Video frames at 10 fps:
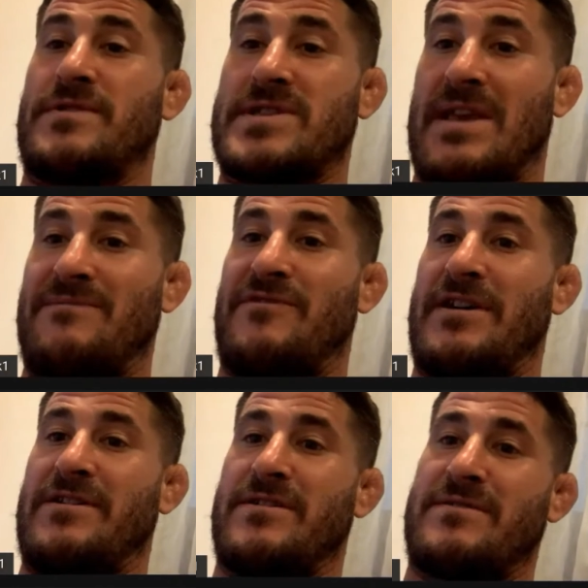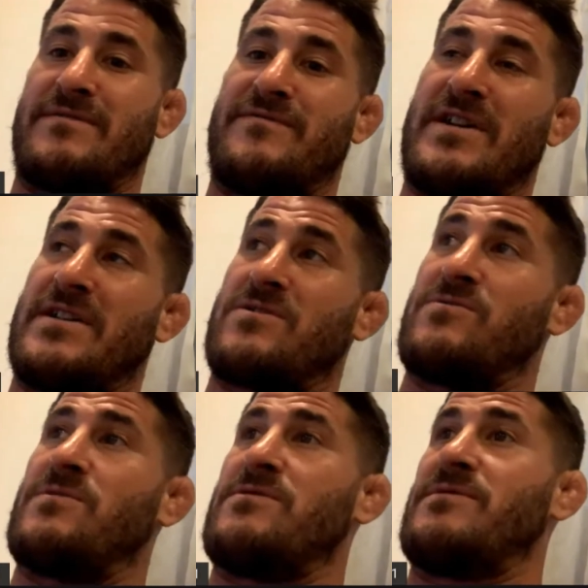the same fighter in the fight,
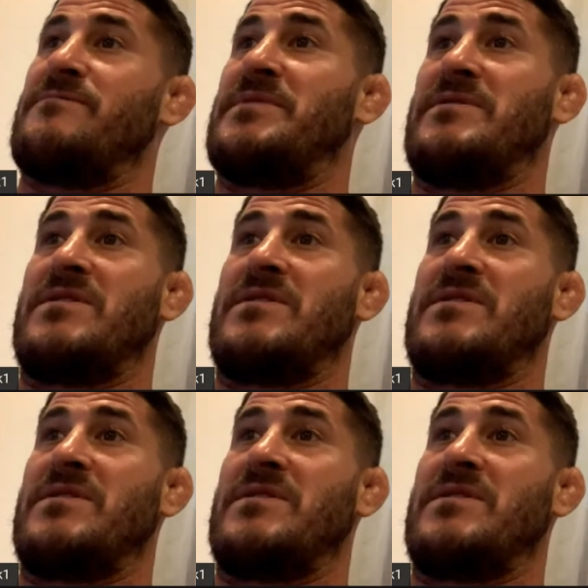or where we've